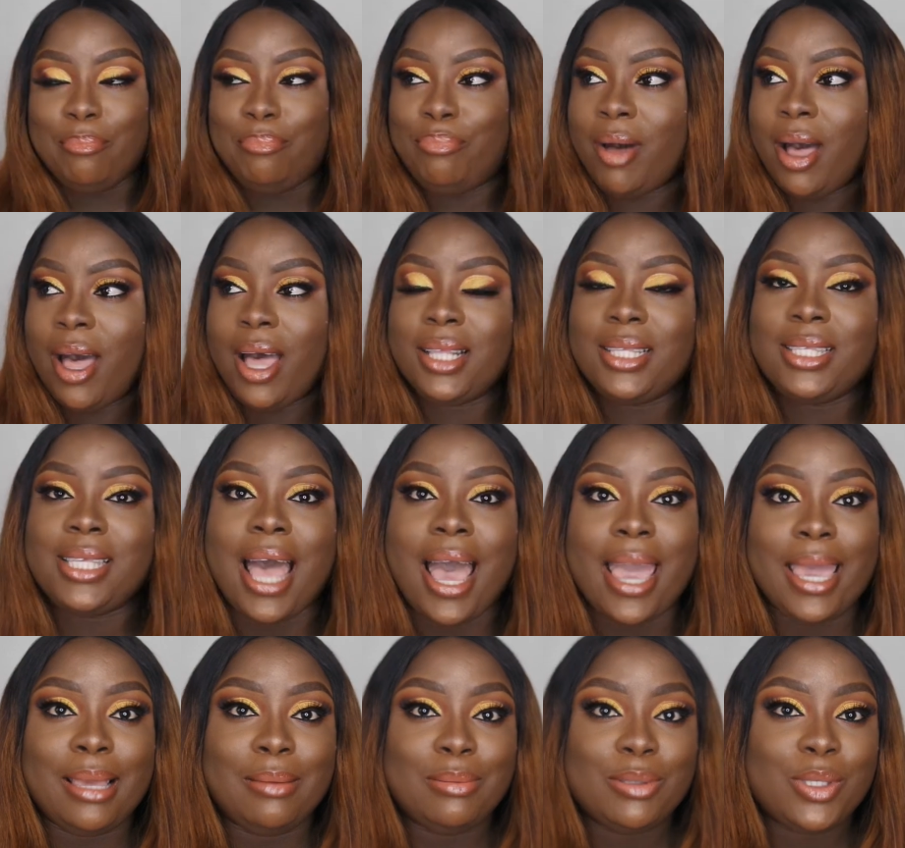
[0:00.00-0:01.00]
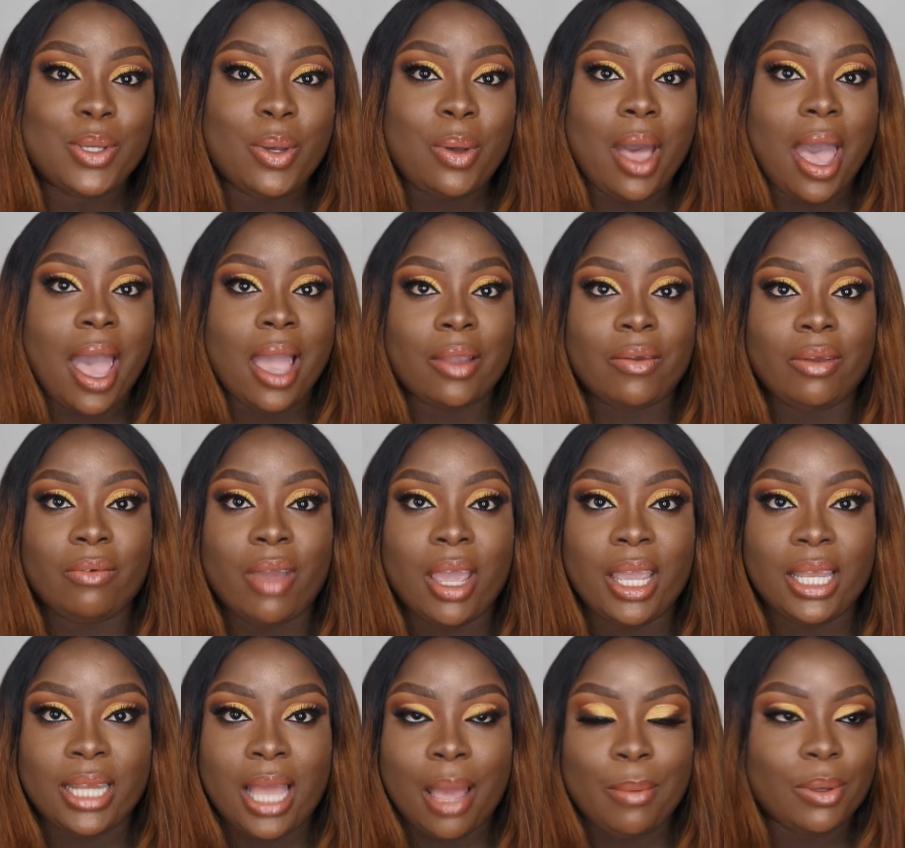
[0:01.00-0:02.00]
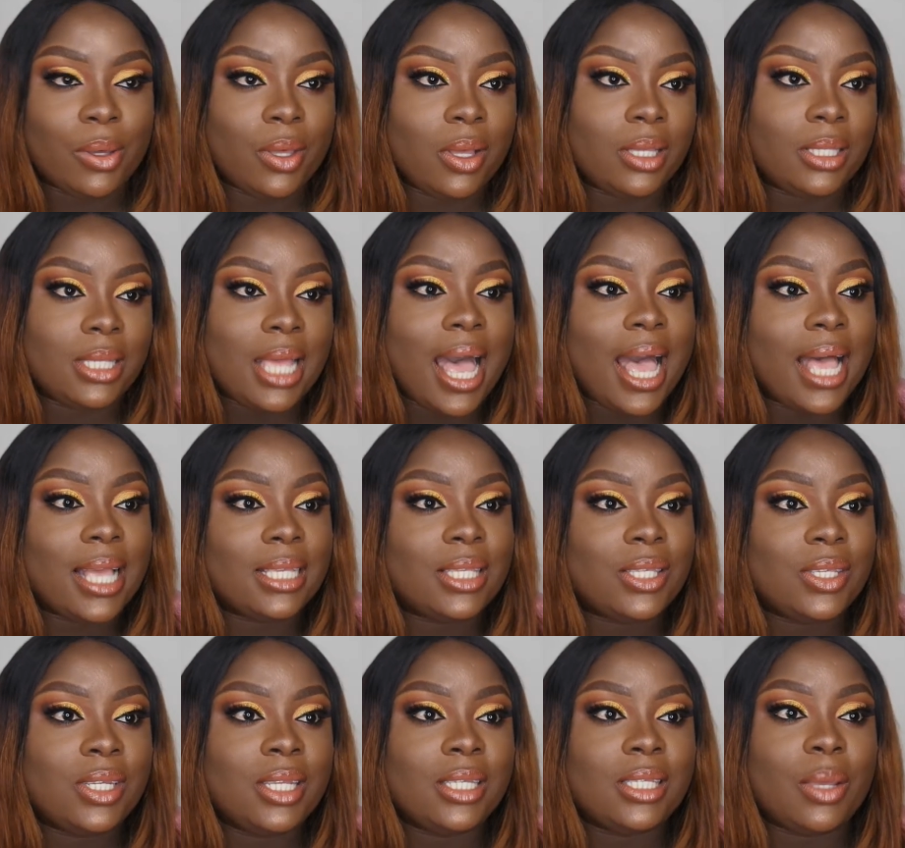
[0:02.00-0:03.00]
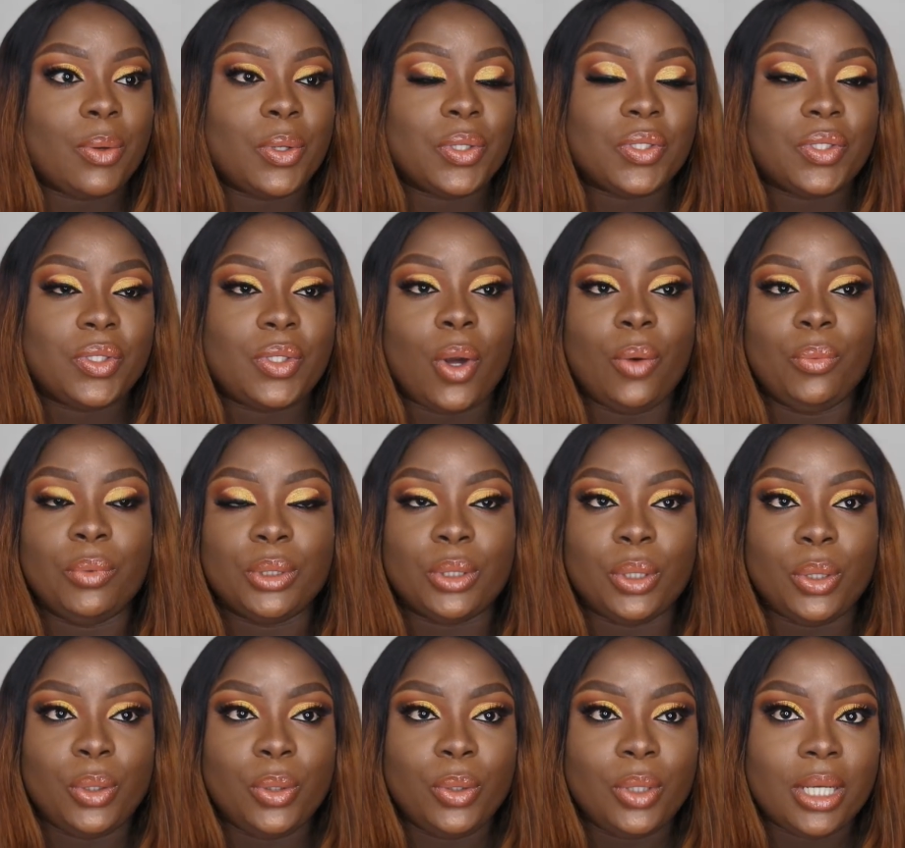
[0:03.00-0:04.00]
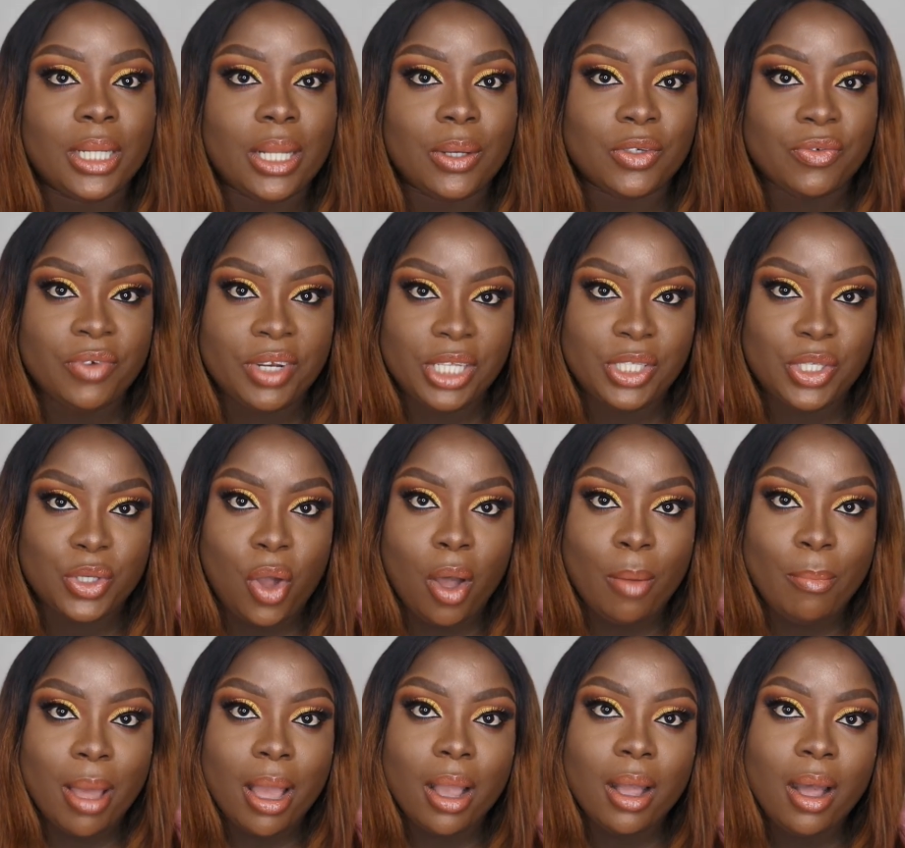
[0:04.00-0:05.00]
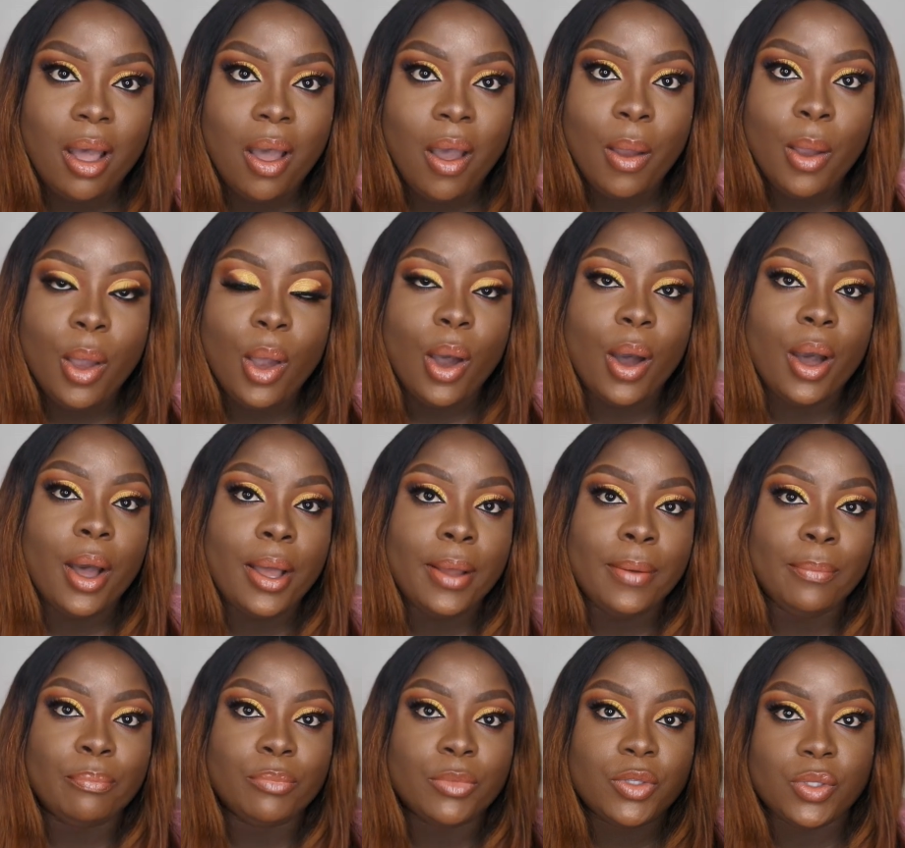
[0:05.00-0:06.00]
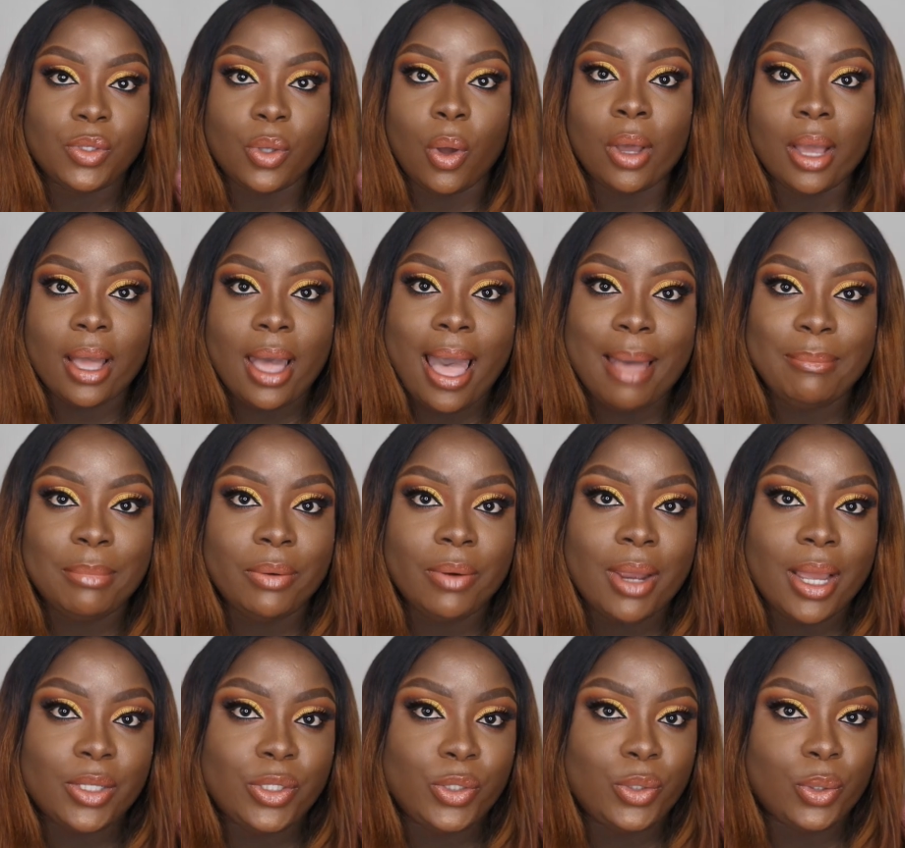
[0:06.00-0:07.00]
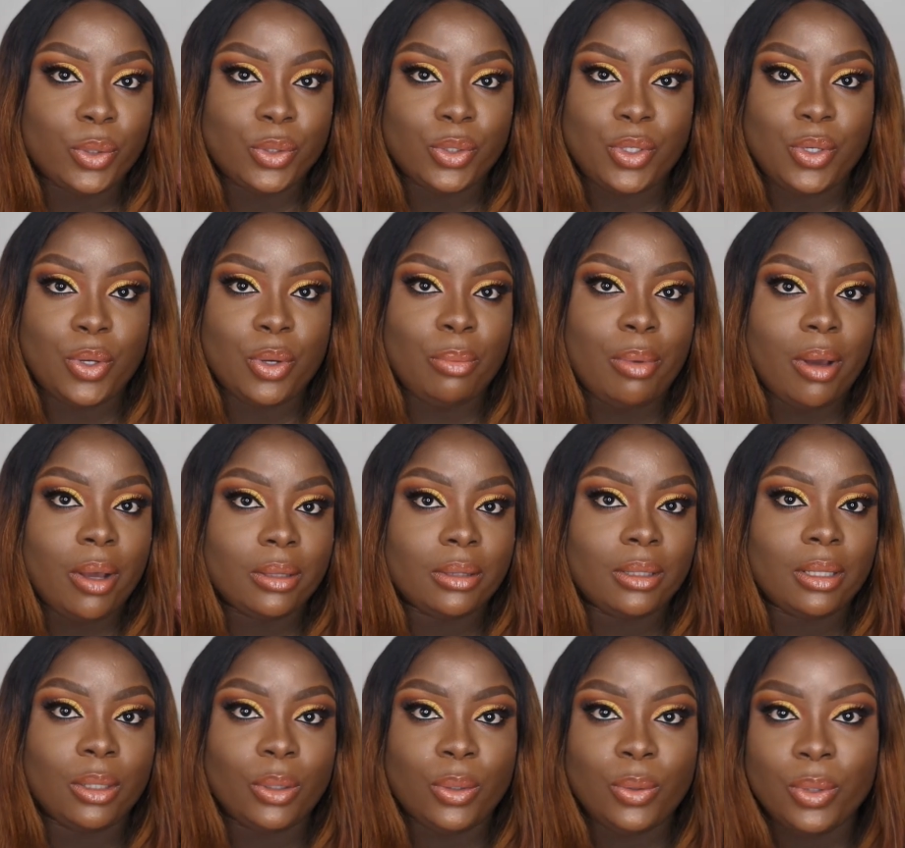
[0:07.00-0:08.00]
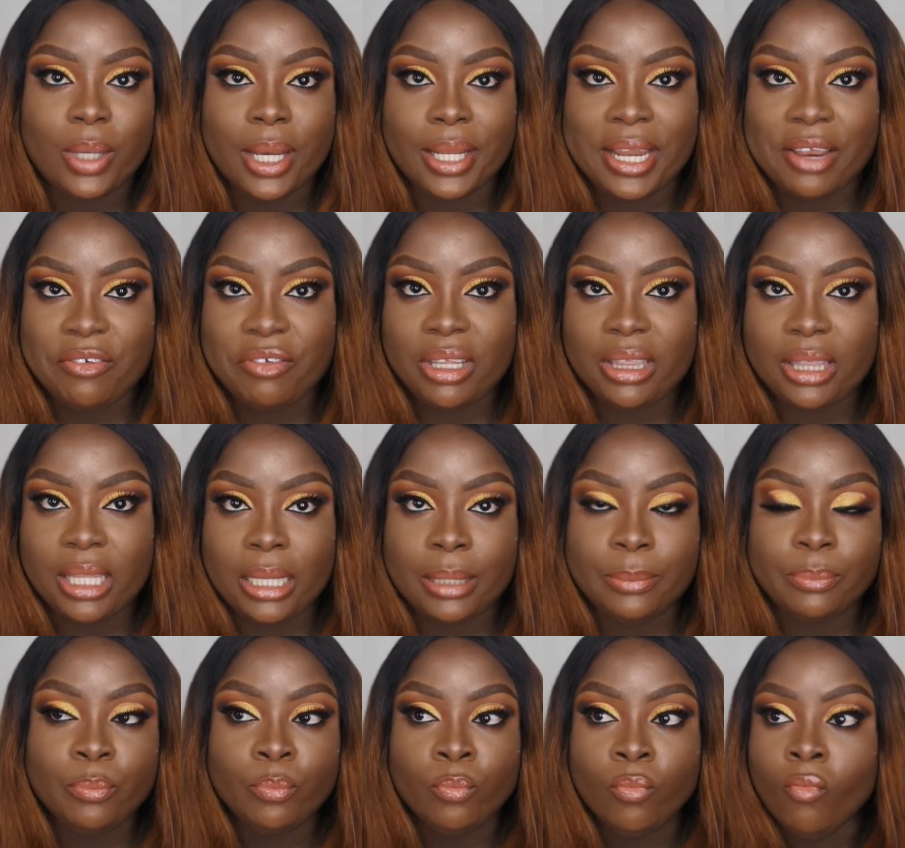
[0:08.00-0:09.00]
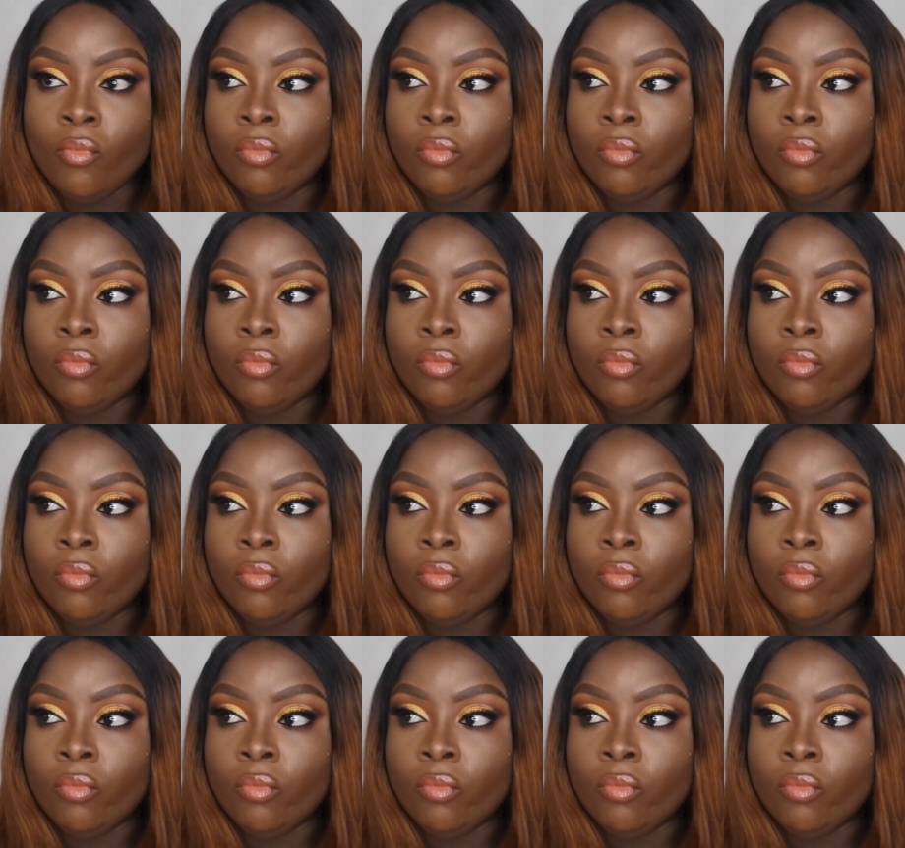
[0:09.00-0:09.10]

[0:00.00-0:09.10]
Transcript: But I am so angry right now because as soon as I was done with the look and I was ready to come back on camera to talk to you about the look and everything,